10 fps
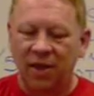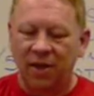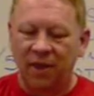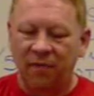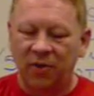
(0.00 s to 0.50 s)

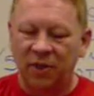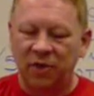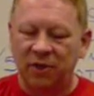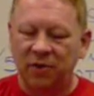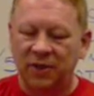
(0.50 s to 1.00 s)
if you didn't
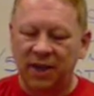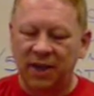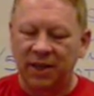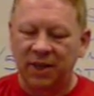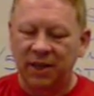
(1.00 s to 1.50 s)
use any
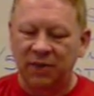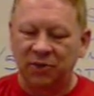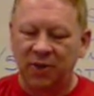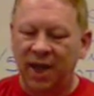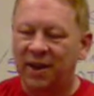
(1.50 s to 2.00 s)
of these,
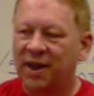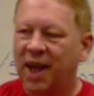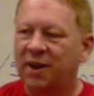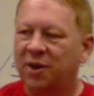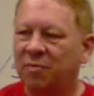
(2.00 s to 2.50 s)
you had
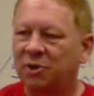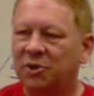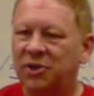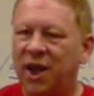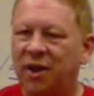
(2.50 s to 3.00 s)
9 numbers
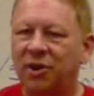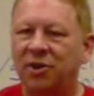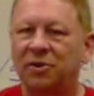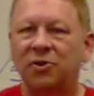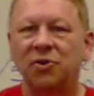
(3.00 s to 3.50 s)
down here.
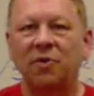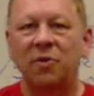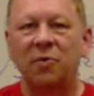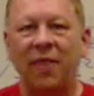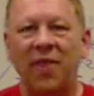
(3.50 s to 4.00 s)
So if you
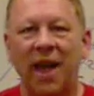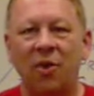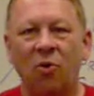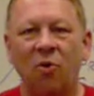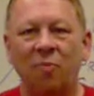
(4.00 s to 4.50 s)
had that
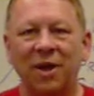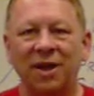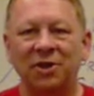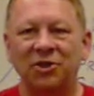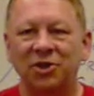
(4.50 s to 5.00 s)
whole
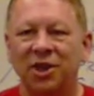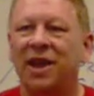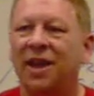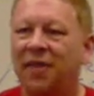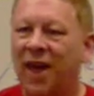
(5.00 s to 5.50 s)
punch,
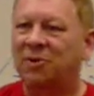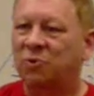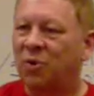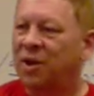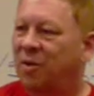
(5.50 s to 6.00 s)
that was
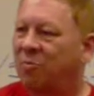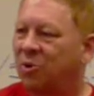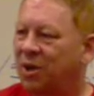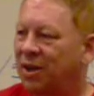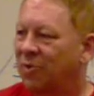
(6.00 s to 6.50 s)
what number
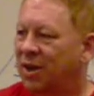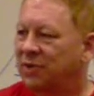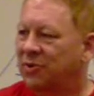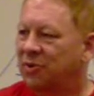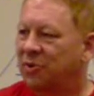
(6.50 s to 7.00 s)
it was,
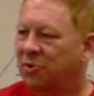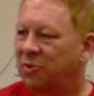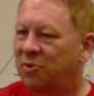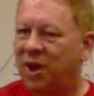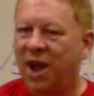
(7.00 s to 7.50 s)
0
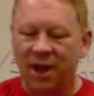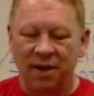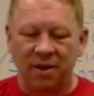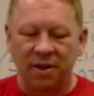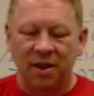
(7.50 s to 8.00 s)
through 9.
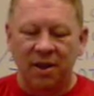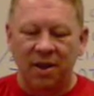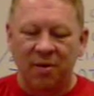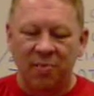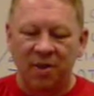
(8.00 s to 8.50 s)

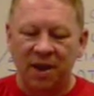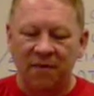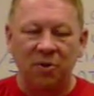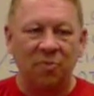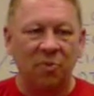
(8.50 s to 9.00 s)
But then if
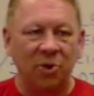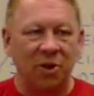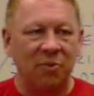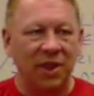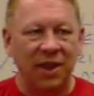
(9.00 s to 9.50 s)
you put it
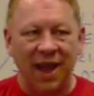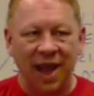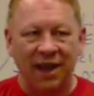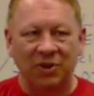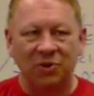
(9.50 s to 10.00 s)
with an
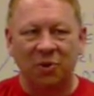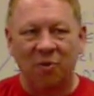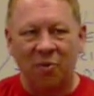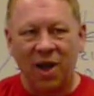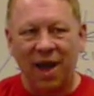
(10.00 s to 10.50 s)
X or a
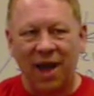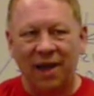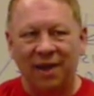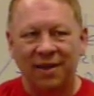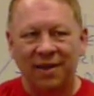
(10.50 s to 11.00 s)
Y
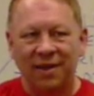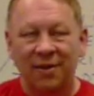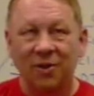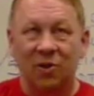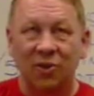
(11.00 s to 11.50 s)

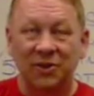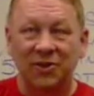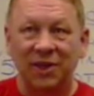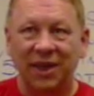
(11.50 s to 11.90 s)
or a Z,